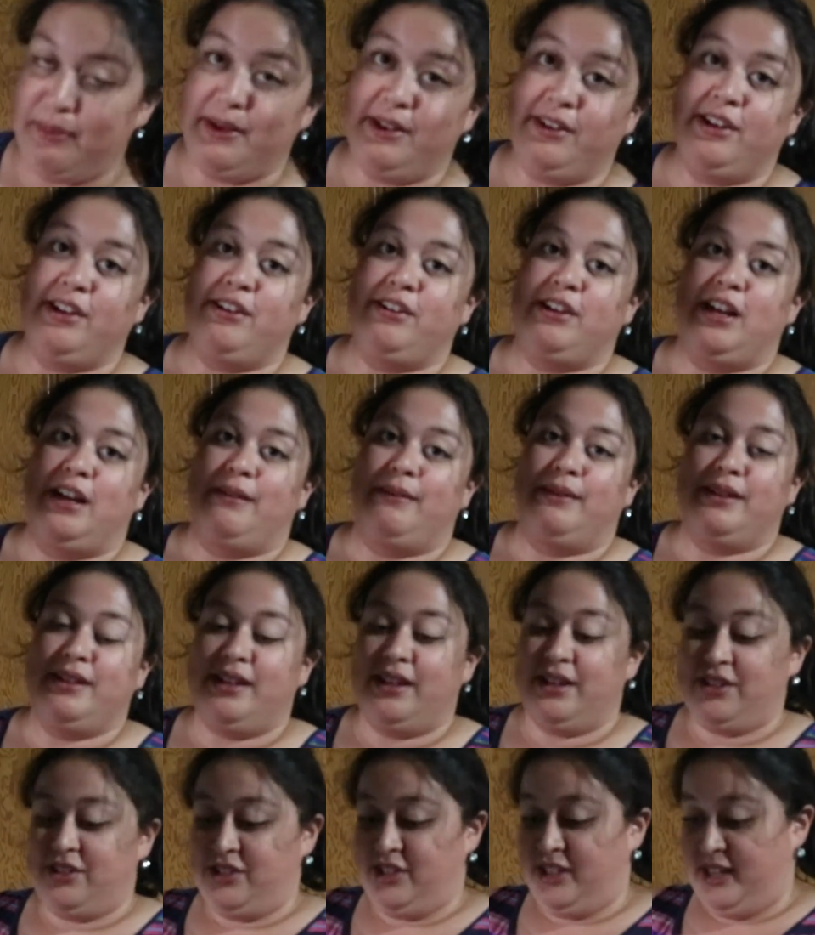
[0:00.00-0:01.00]
with my great grandma
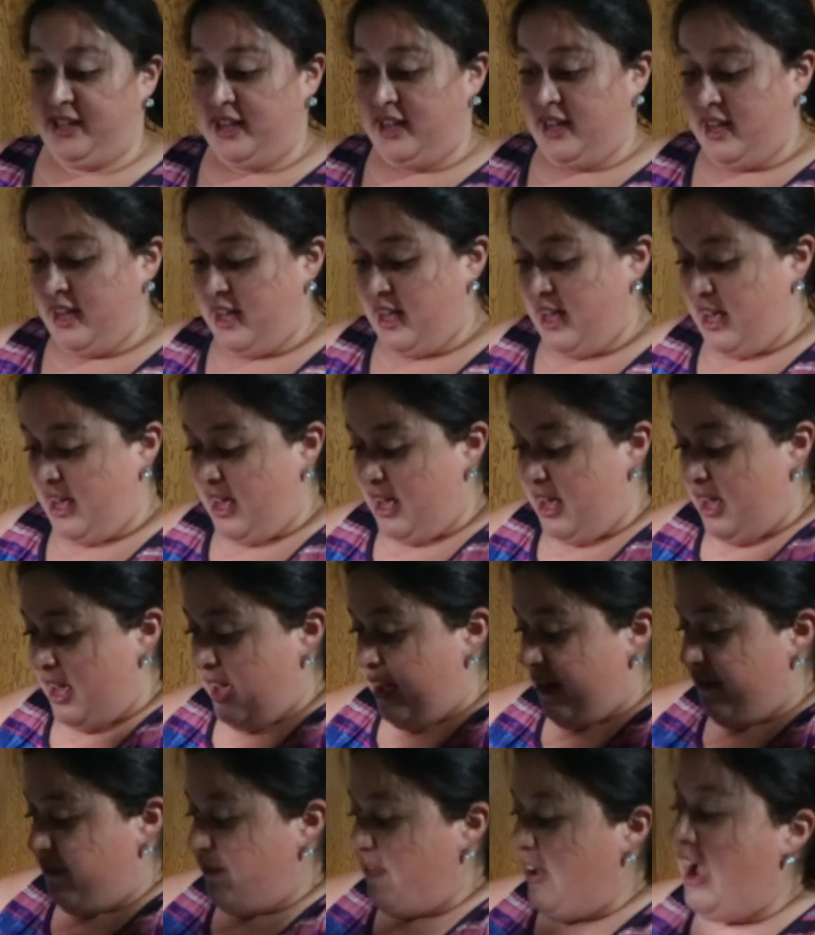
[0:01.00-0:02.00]
because she
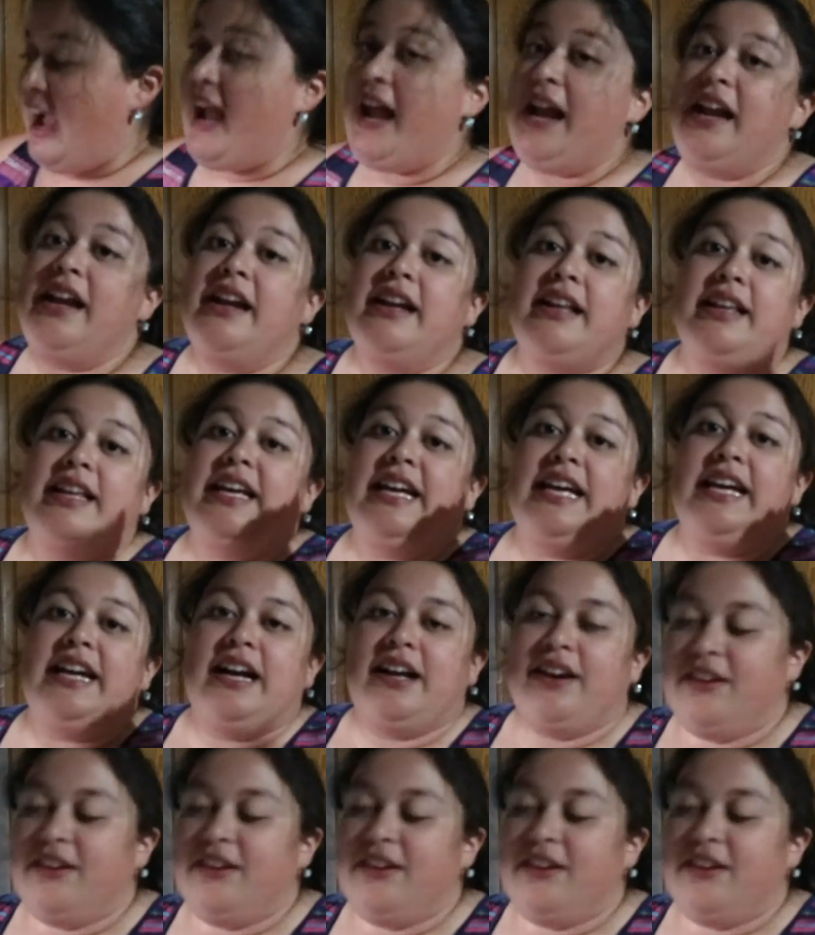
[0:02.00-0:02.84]
finally